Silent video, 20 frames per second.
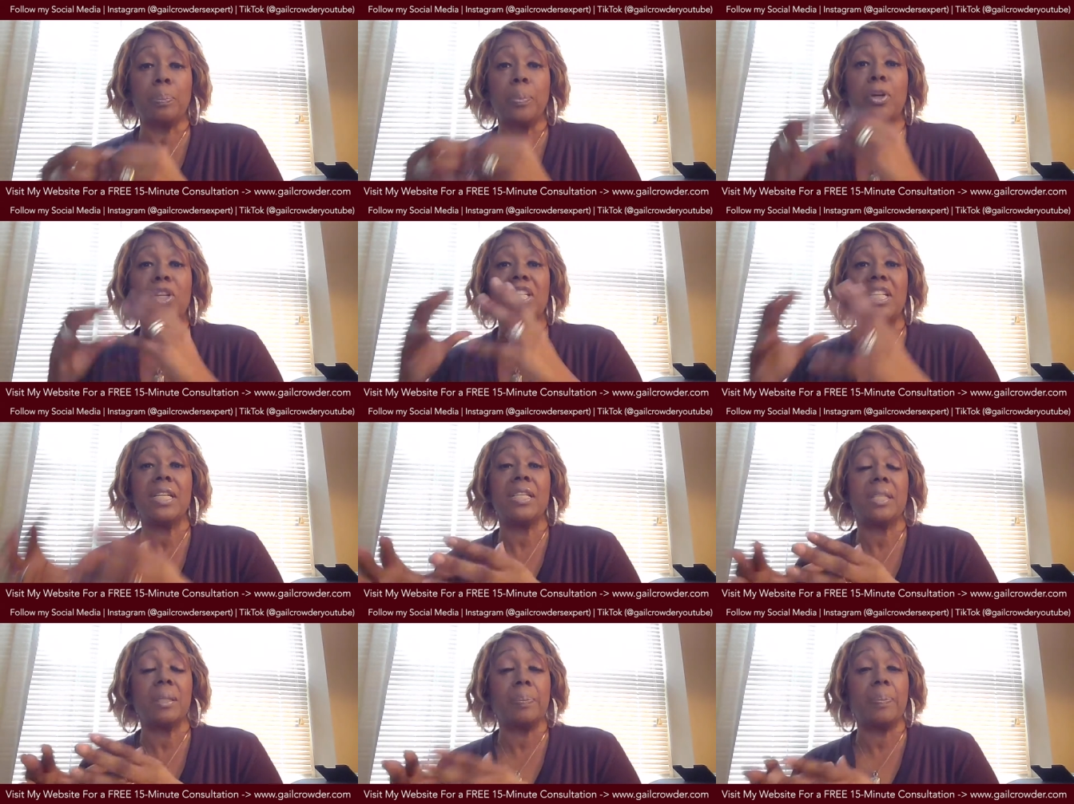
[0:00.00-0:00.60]

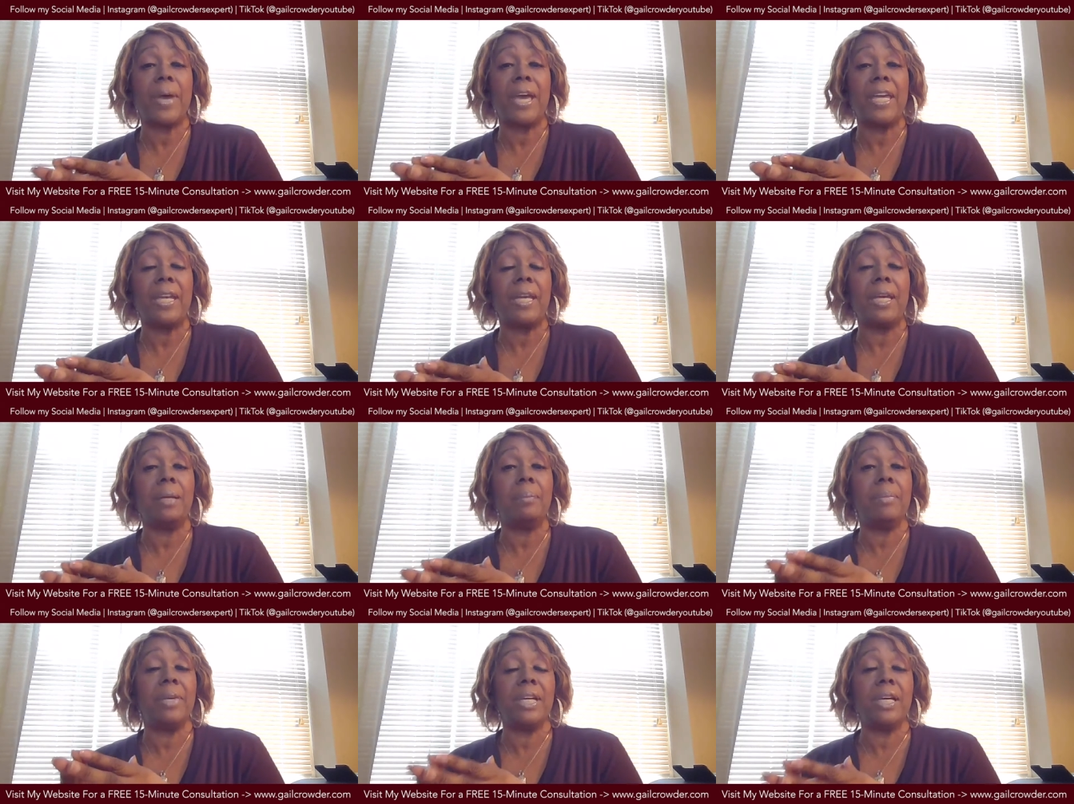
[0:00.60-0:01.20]
participate
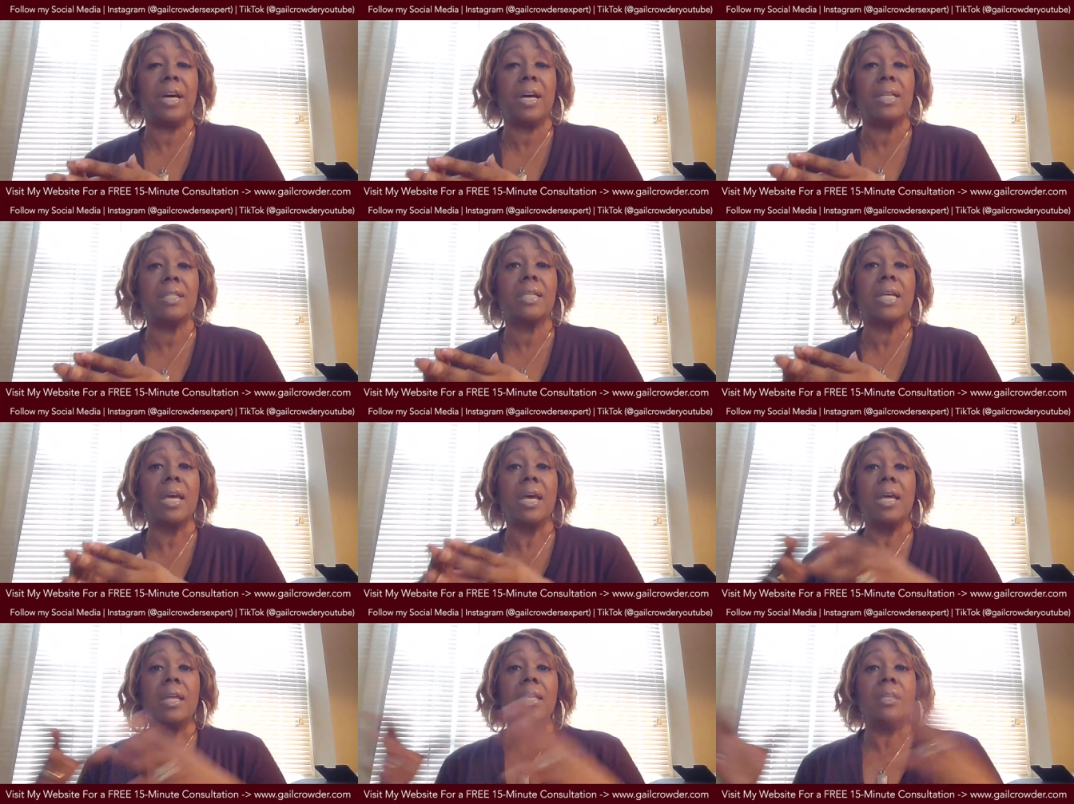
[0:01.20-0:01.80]
in
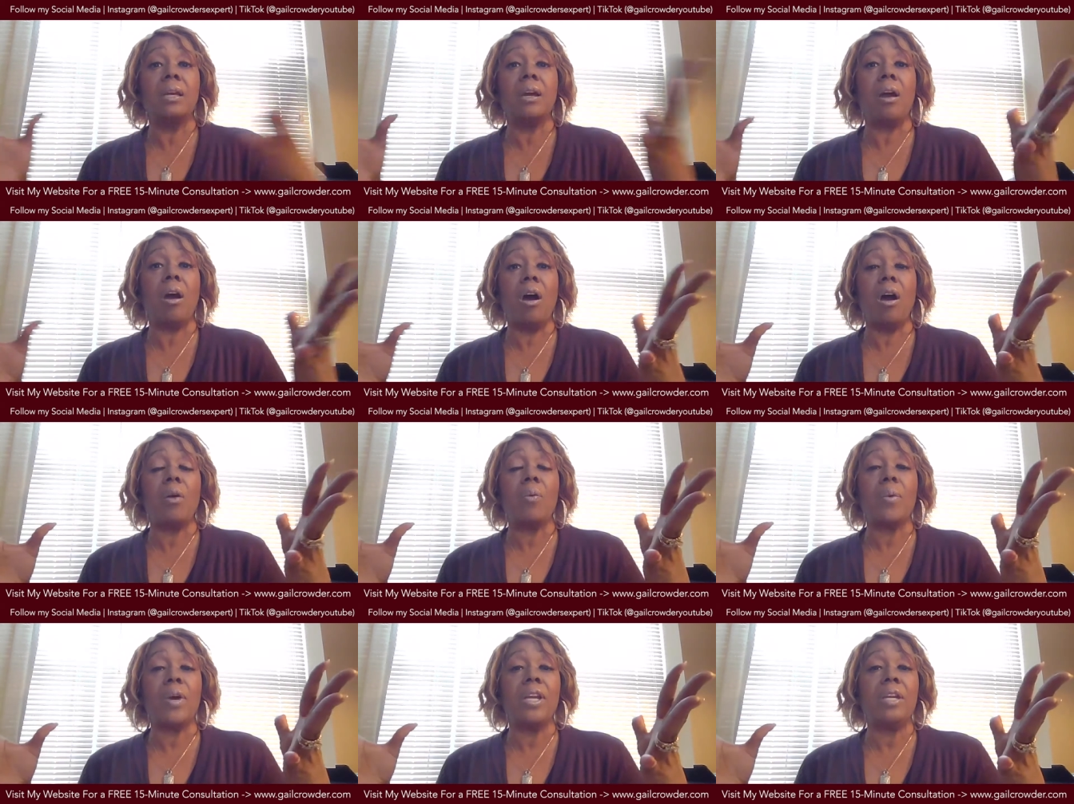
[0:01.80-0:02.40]
because they're
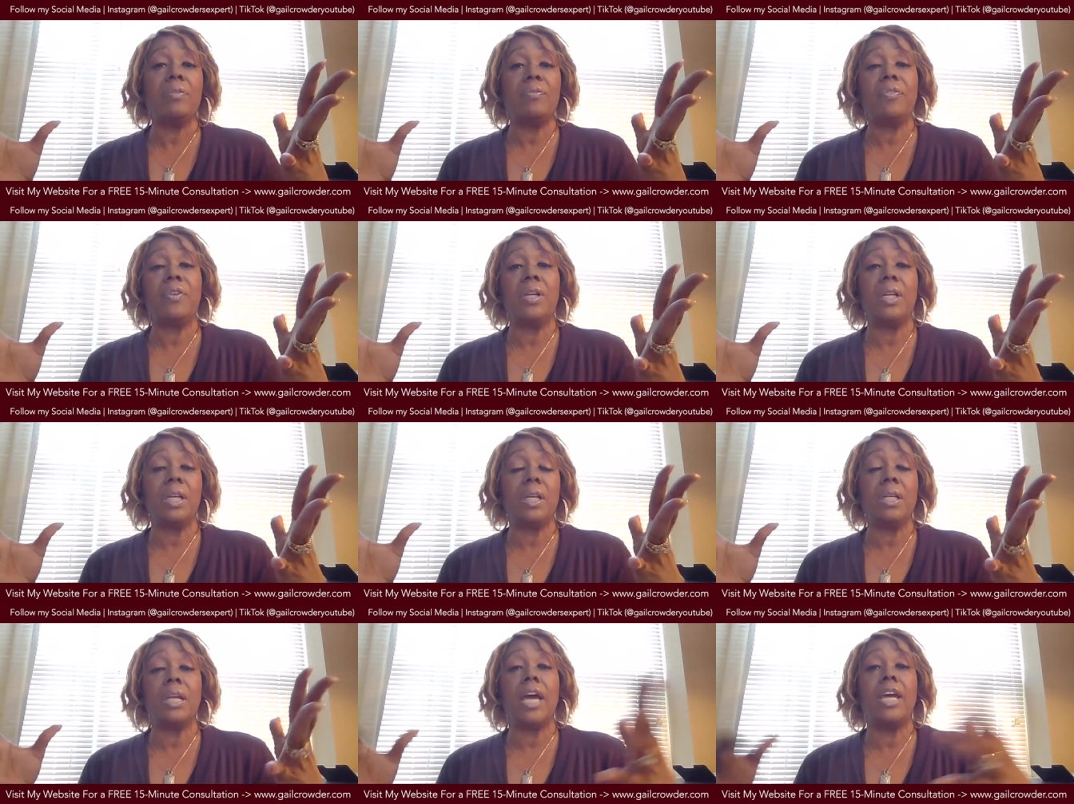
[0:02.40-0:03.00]
already
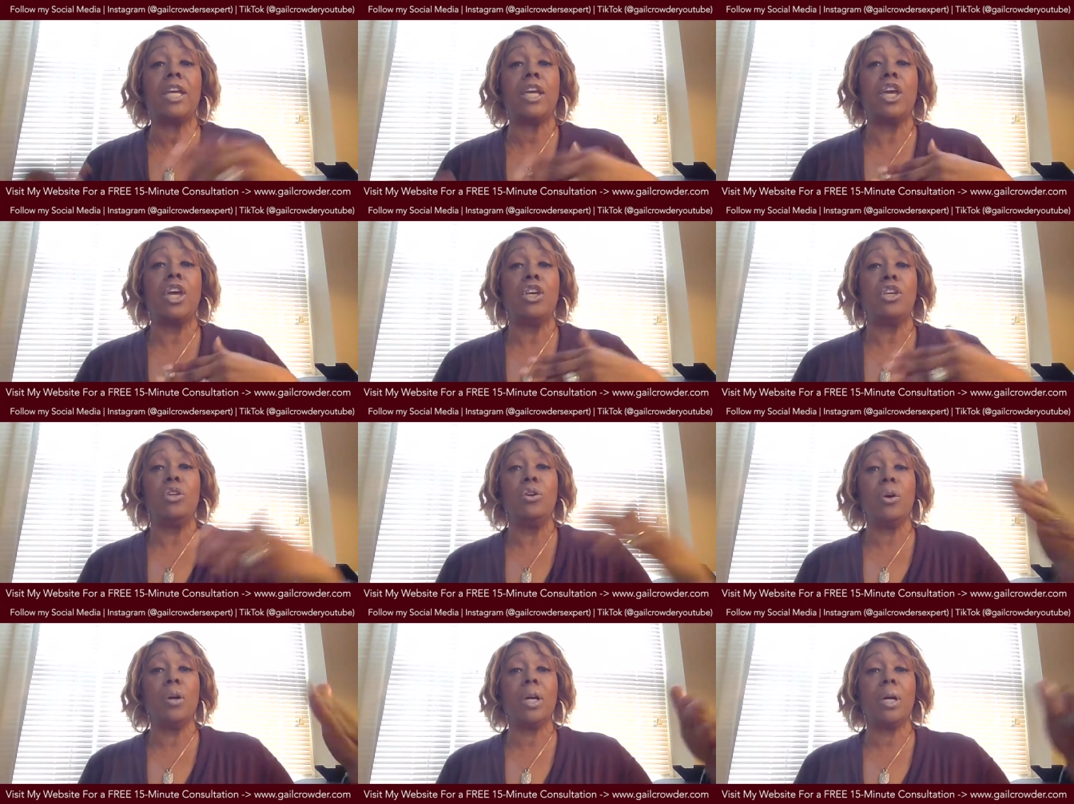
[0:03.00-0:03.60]
feeling like
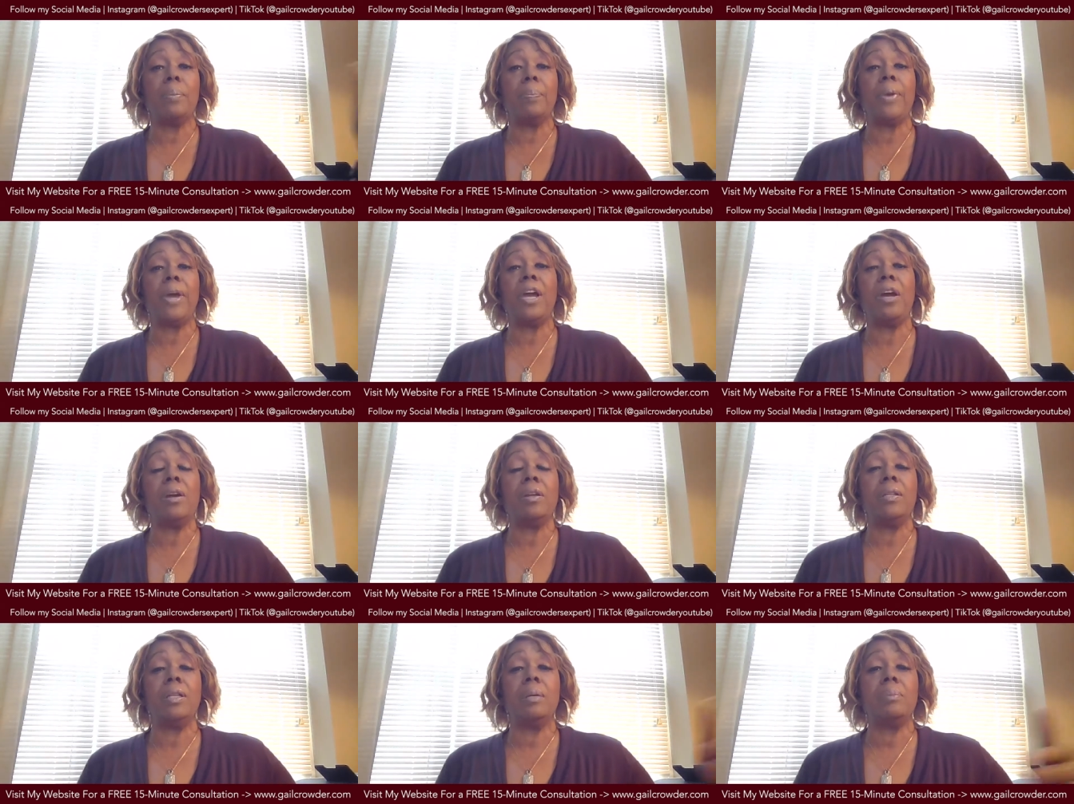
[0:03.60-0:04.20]
you're
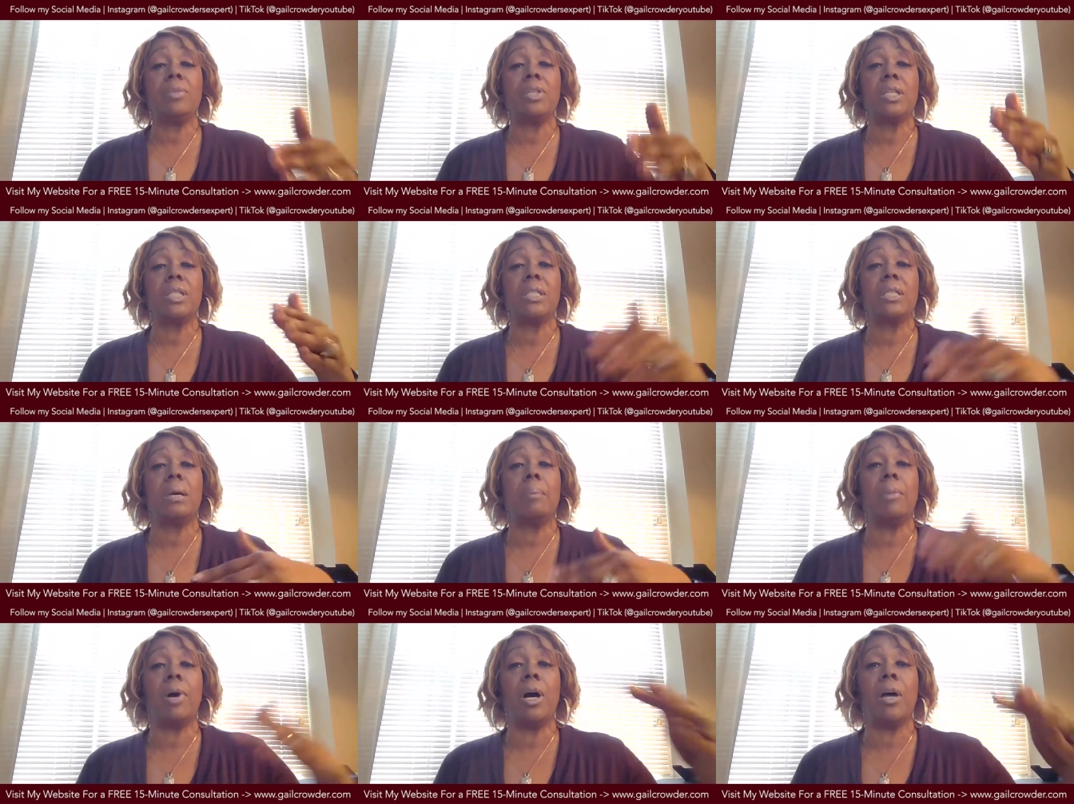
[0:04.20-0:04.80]
comparing them to
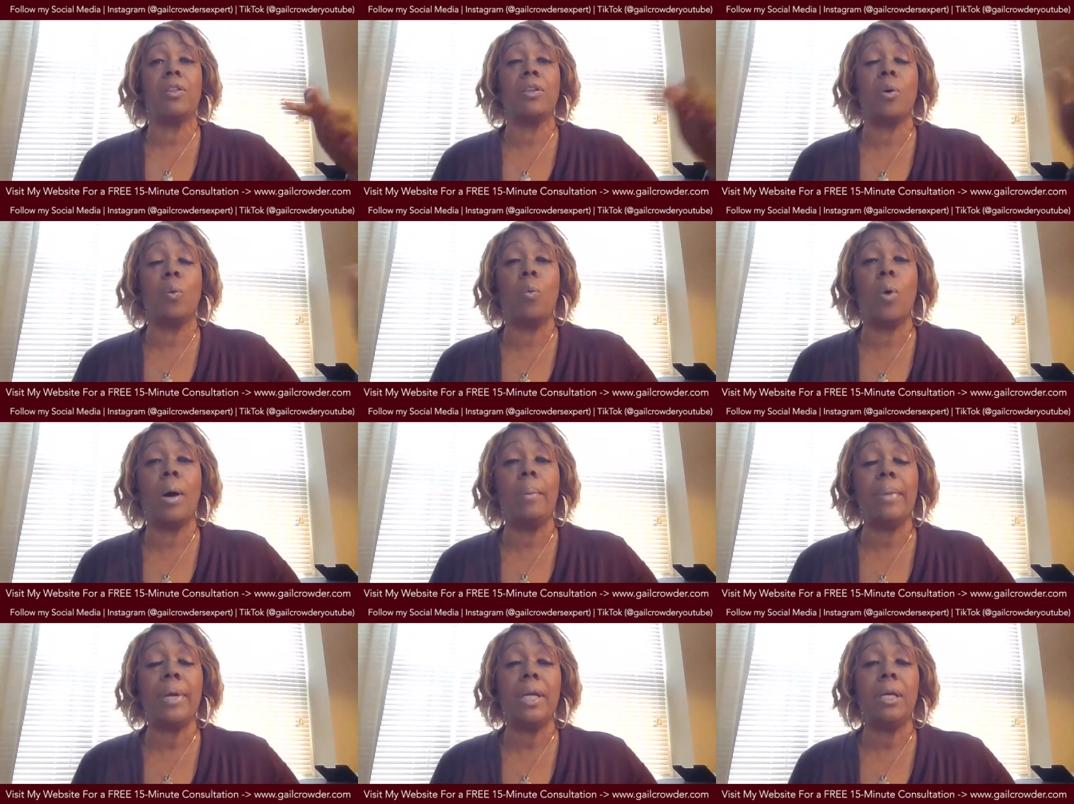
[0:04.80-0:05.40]
some other
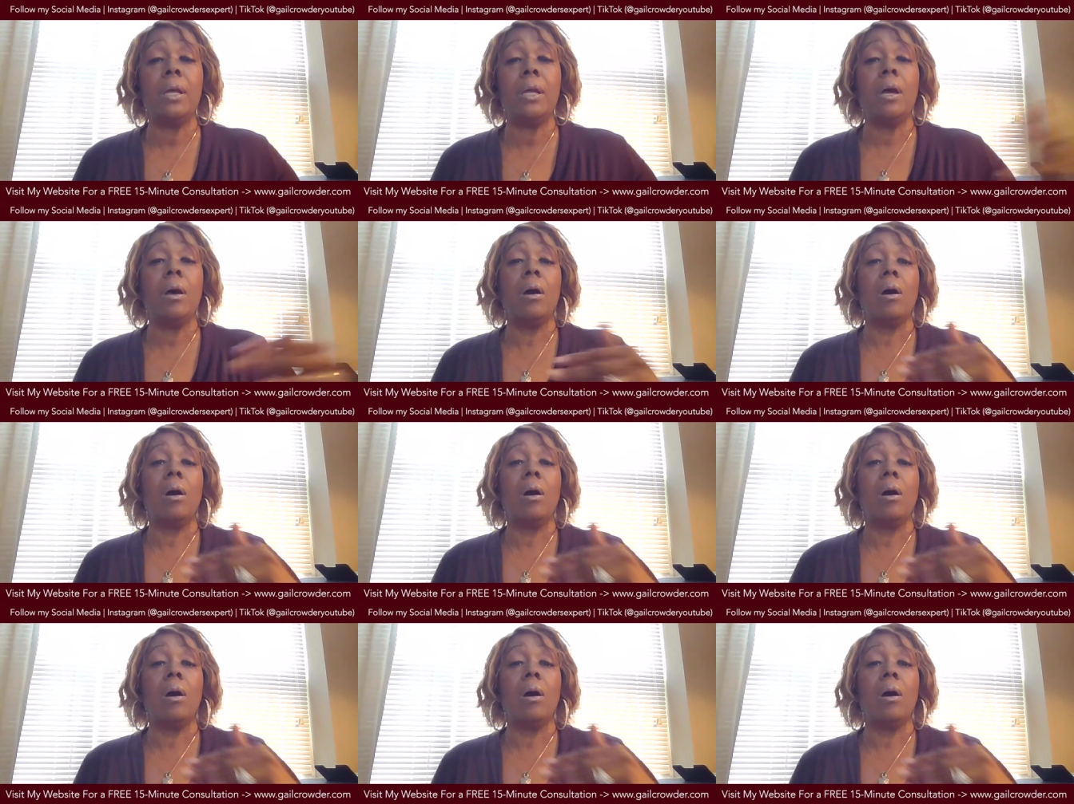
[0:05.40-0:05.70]
woman